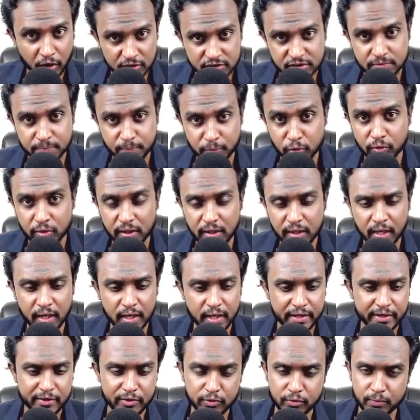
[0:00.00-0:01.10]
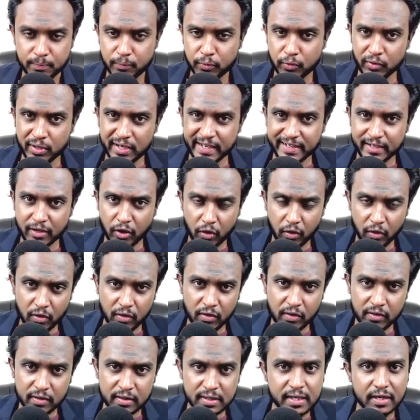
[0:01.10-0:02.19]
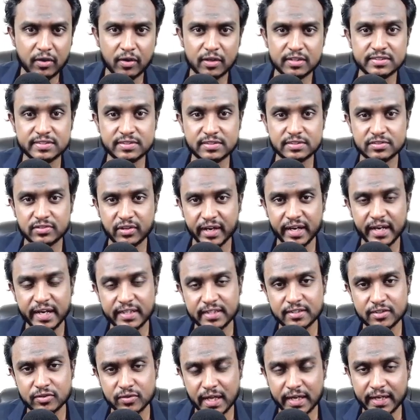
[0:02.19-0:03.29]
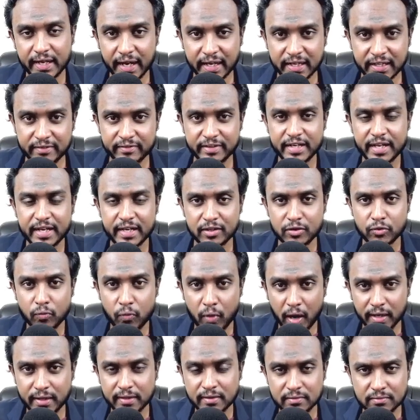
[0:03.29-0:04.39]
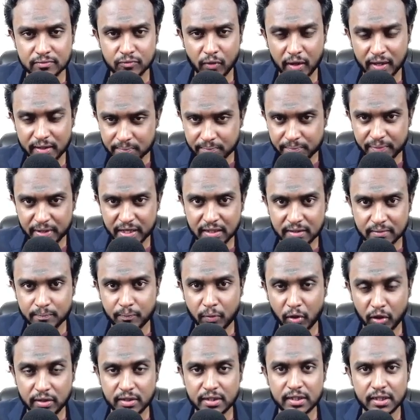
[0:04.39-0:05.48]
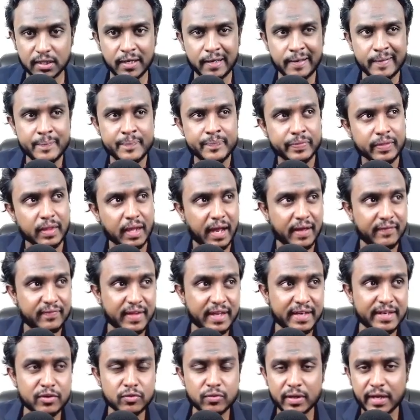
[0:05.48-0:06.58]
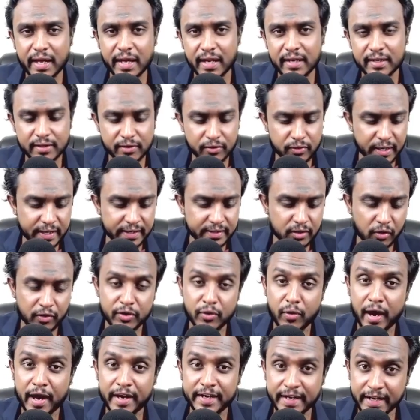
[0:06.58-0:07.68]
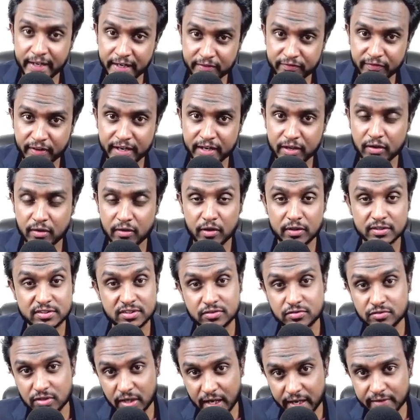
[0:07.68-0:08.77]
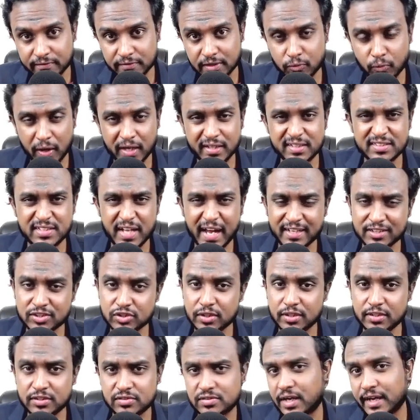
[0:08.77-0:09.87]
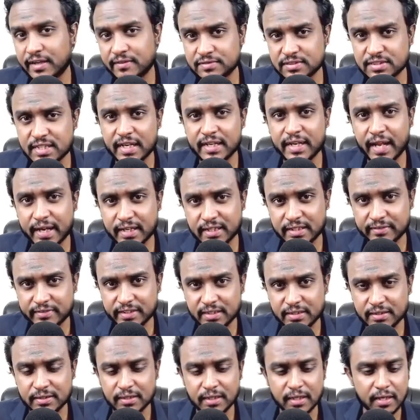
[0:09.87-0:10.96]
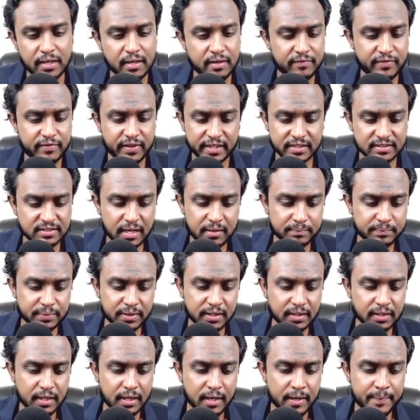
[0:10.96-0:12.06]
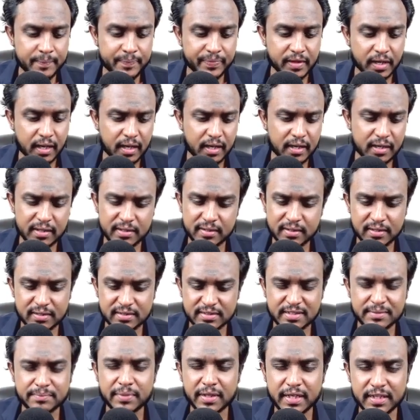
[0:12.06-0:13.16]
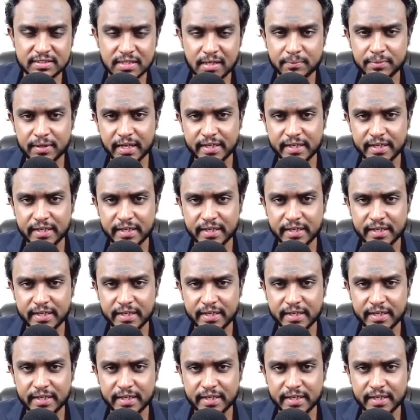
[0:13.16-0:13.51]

pool. You pool in all the costs related to that activity into one big pot, and then you calculate or you identify cost driver, what actually drives that activity. For example, the simple example I